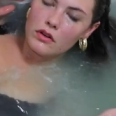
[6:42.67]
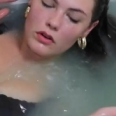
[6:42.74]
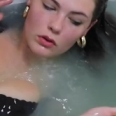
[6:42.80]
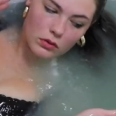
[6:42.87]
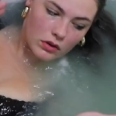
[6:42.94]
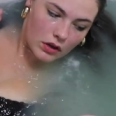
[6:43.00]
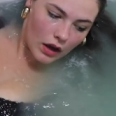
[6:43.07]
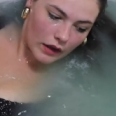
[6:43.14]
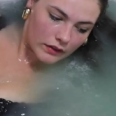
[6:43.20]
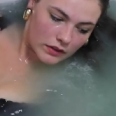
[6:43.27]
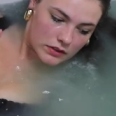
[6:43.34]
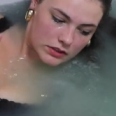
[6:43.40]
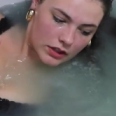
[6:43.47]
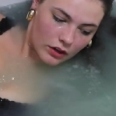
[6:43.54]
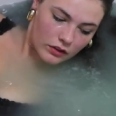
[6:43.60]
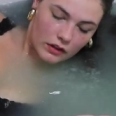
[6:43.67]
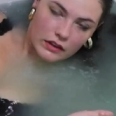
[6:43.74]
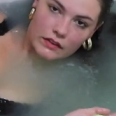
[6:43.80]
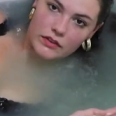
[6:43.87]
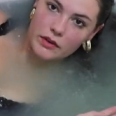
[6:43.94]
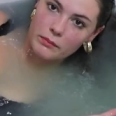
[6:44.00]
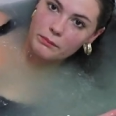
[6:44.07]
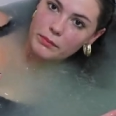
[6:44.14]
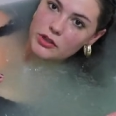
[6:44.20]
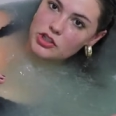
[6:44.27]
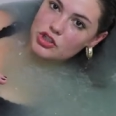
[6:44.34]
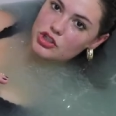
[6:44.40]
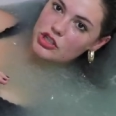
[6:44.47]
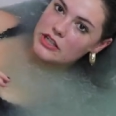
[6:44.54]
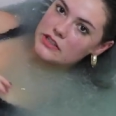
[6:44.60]
Oh god, that scared the living
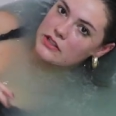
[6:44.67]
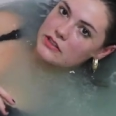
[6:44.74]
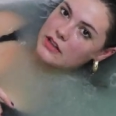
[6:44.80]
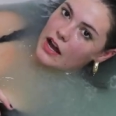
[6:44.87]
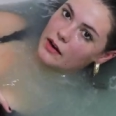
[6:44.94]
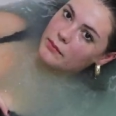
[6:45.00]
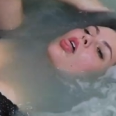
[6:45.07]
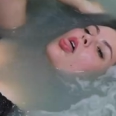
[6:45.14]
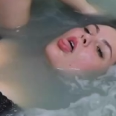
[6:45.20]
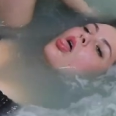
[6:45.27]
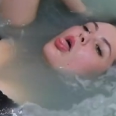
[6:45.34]
bejesus out of me.